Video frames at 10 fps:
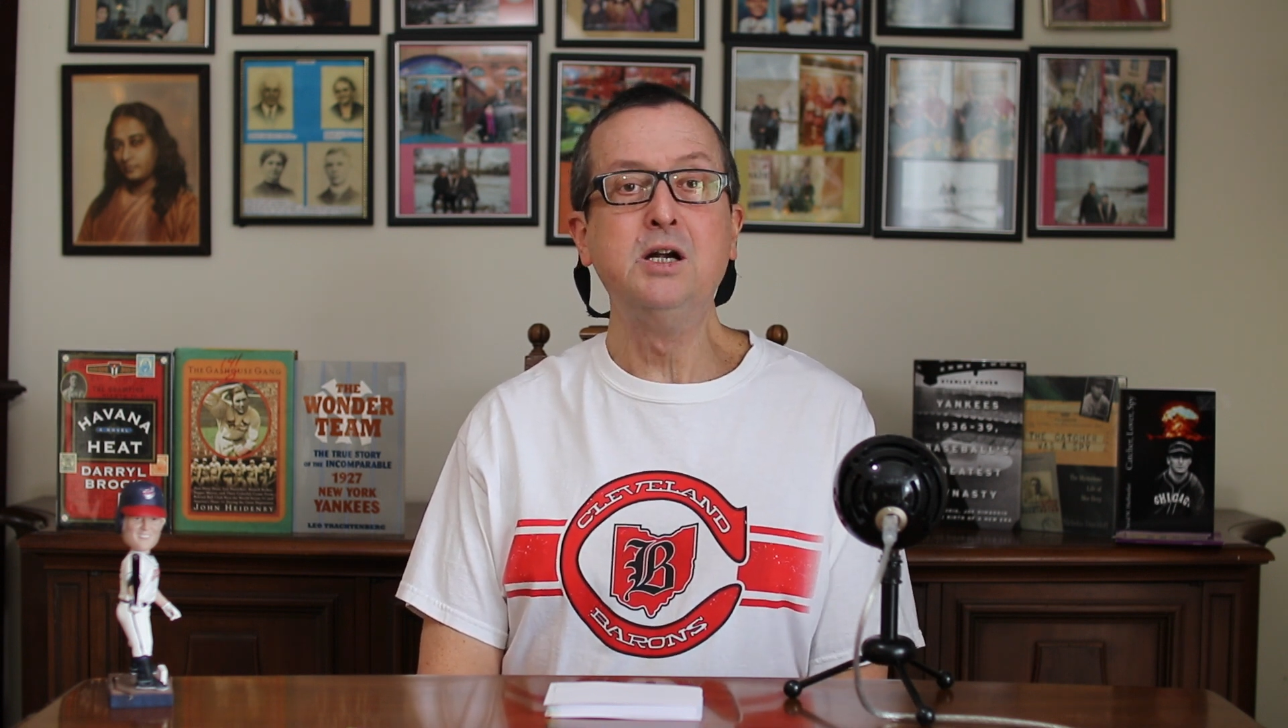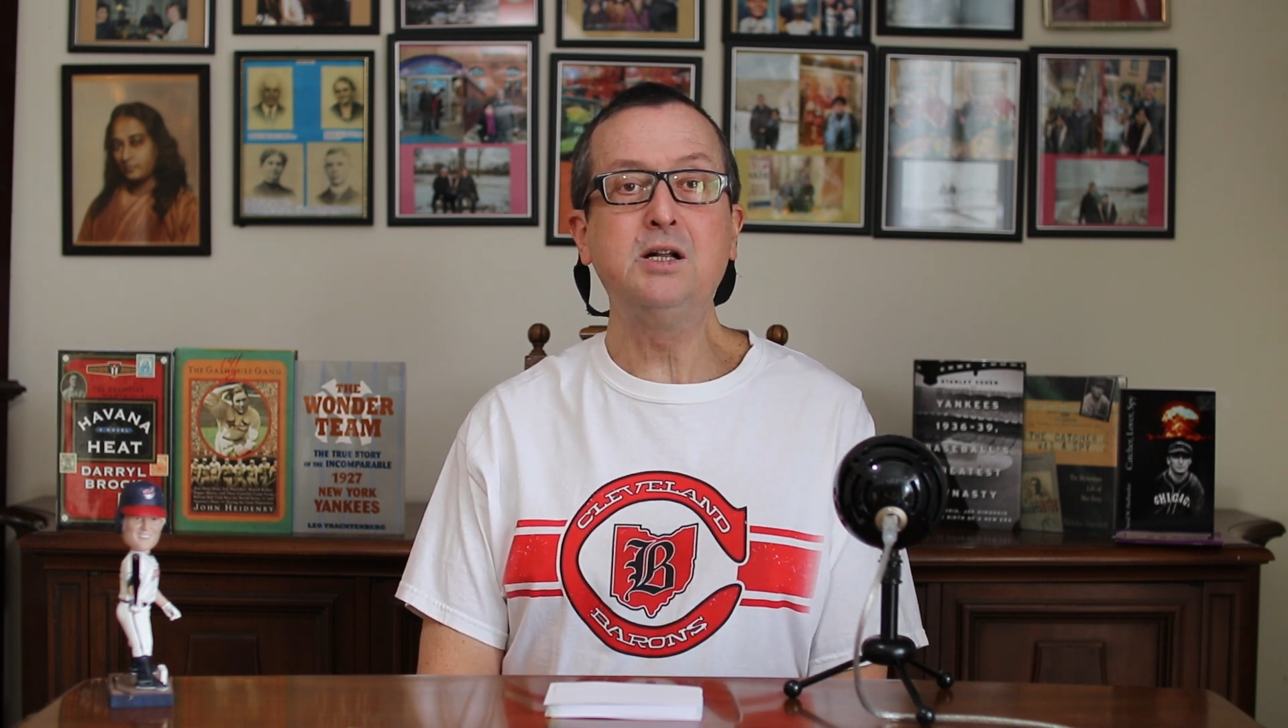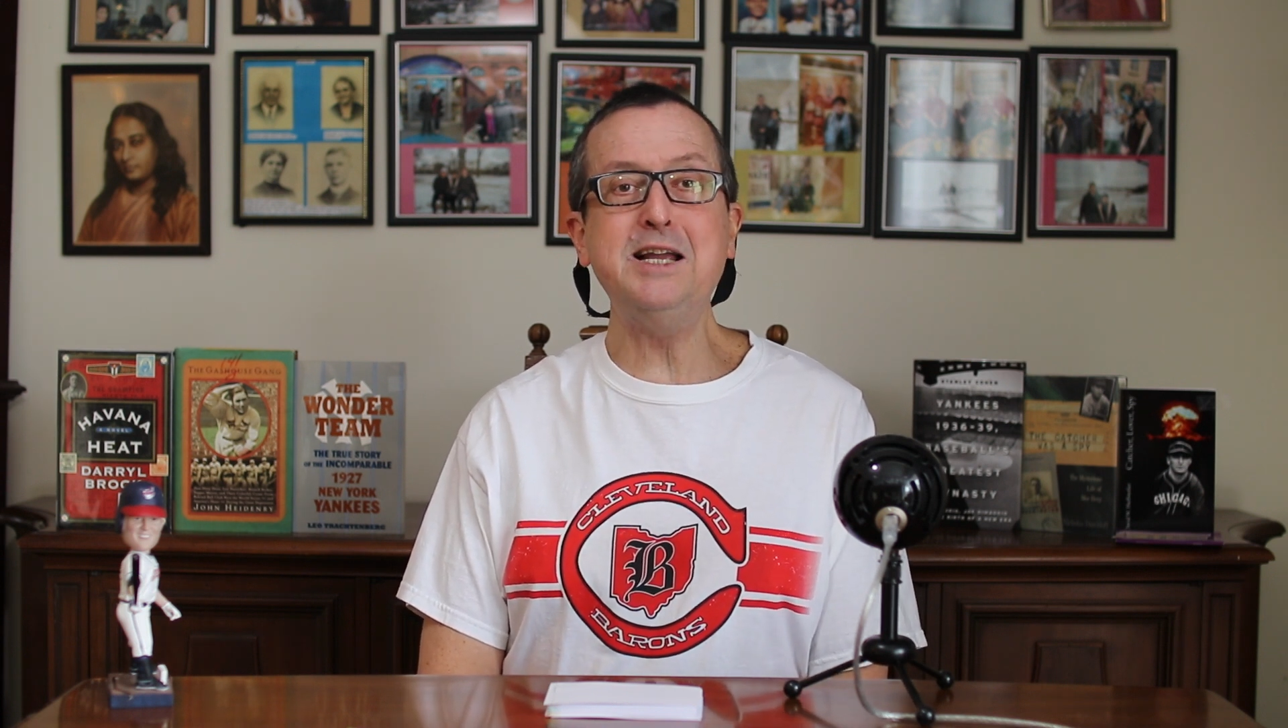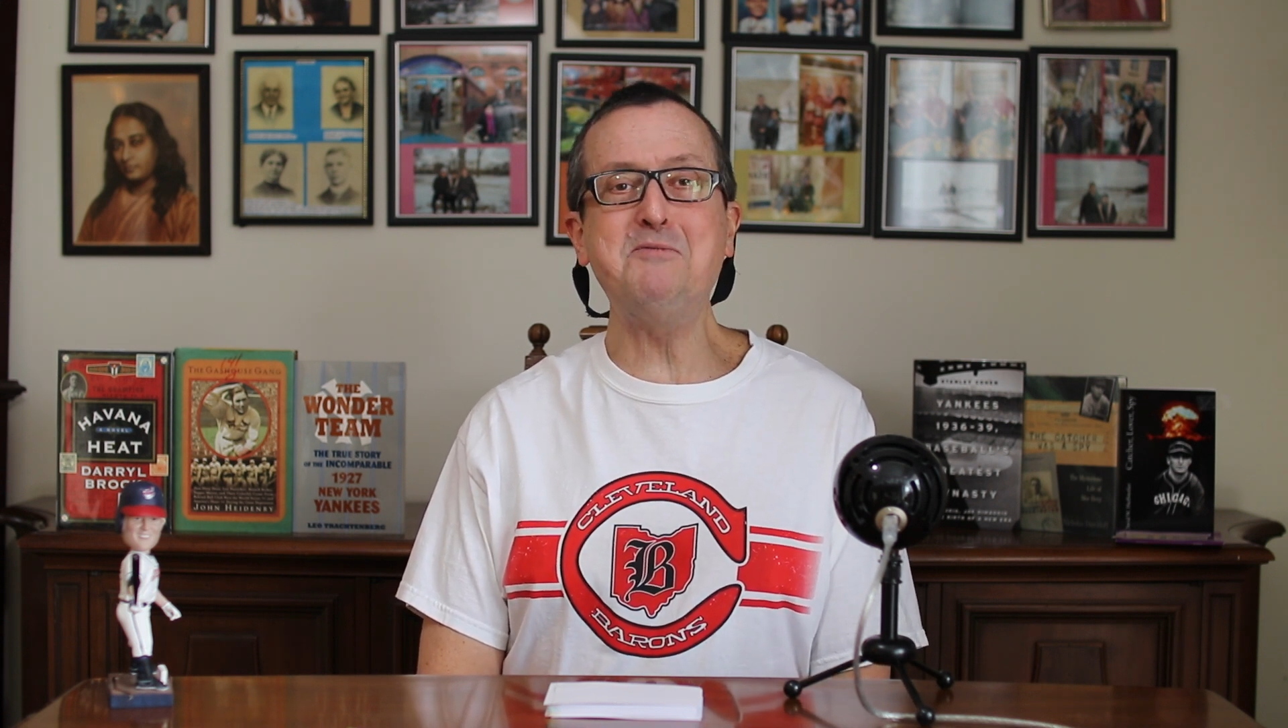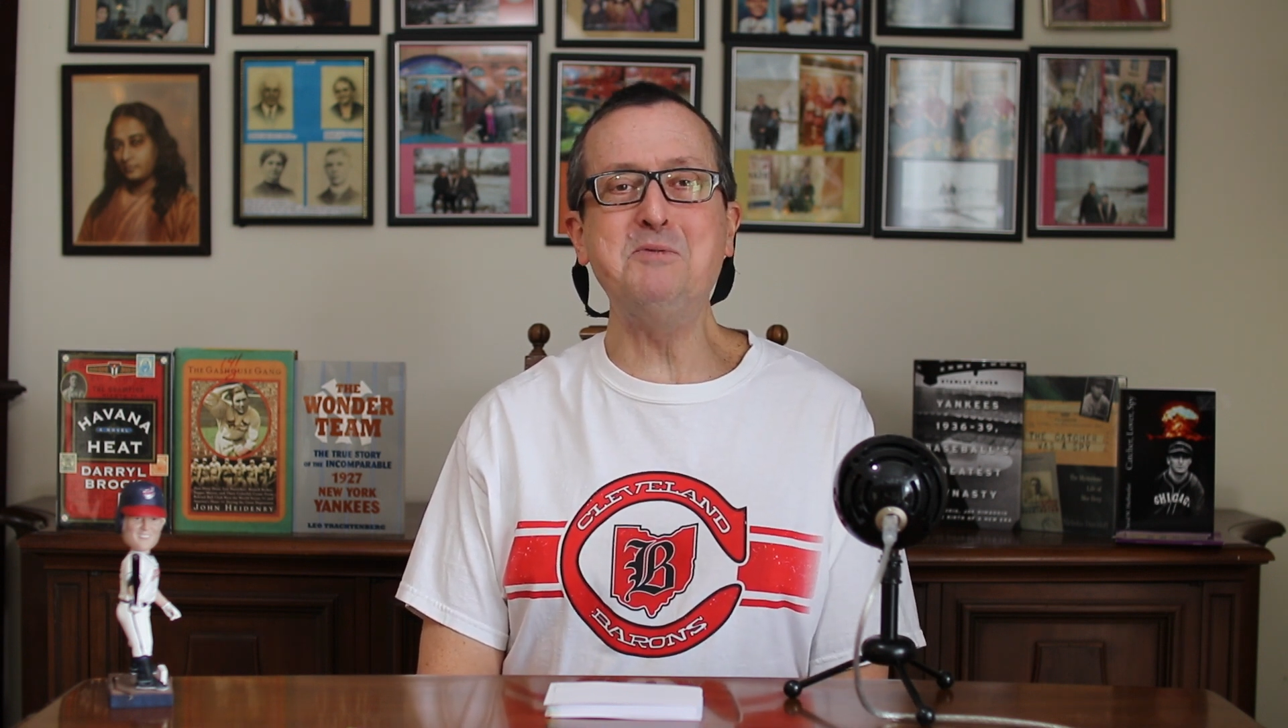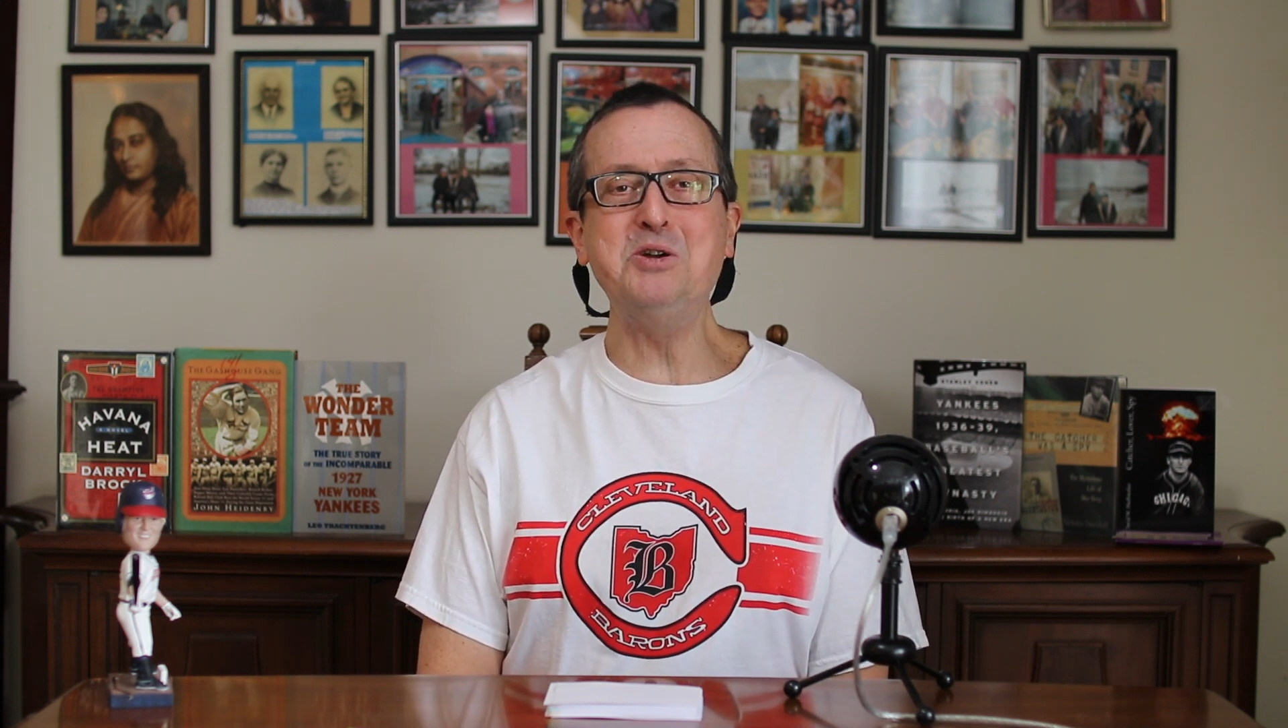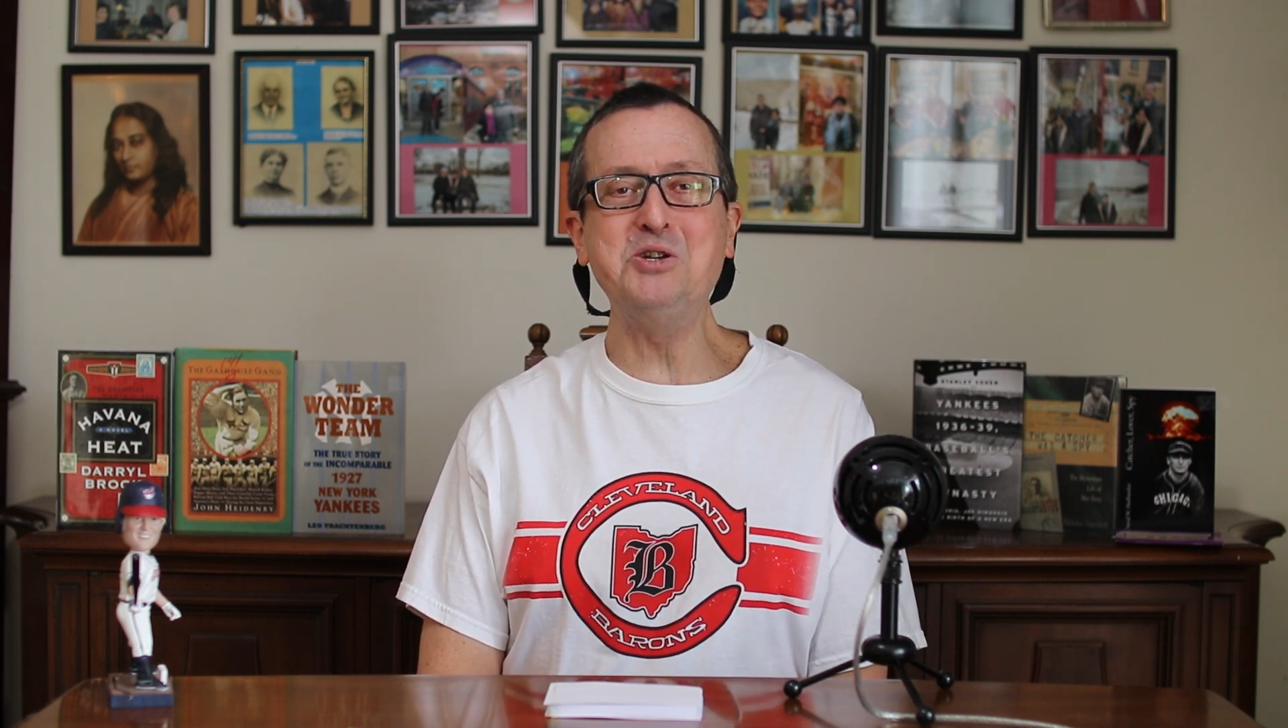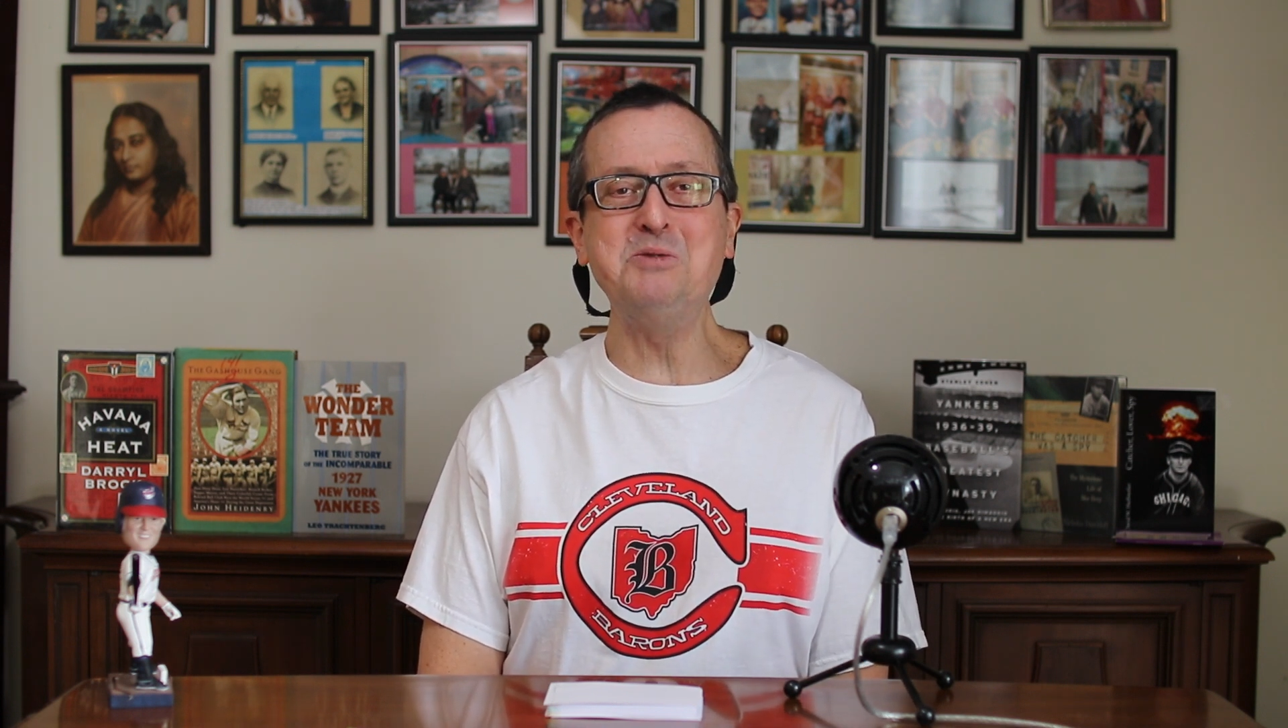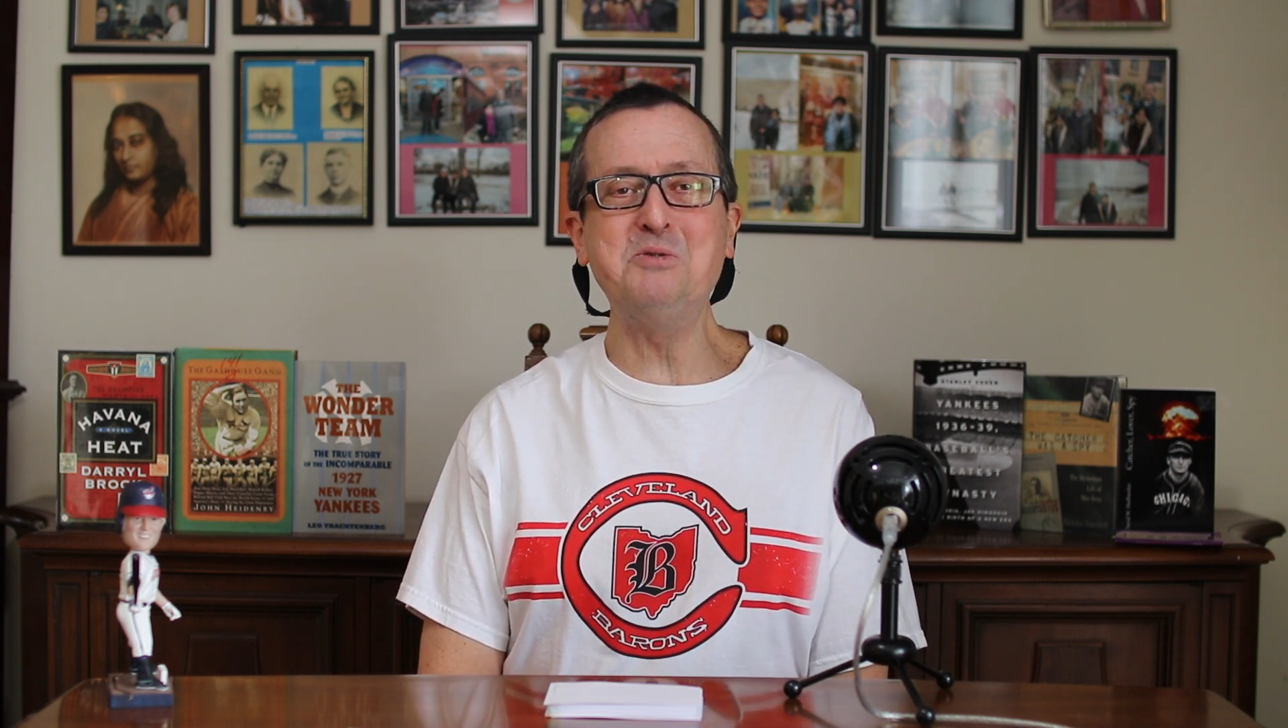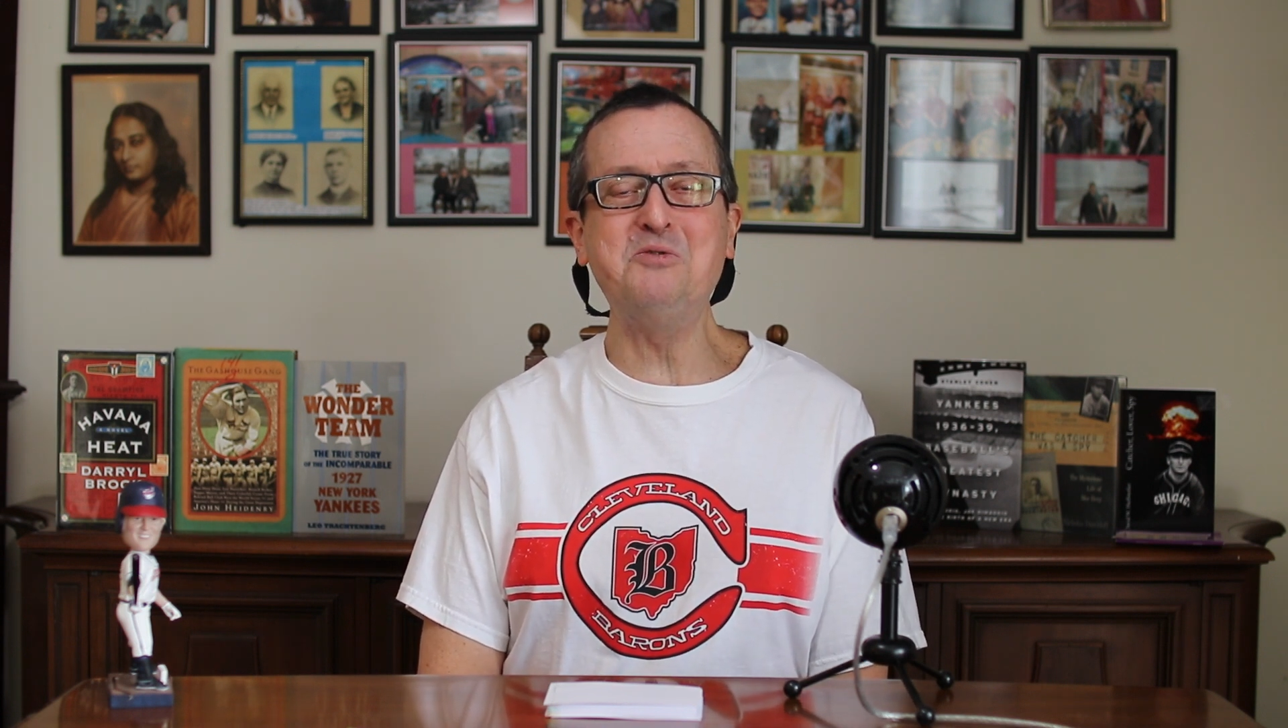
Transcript: Cleveland Museum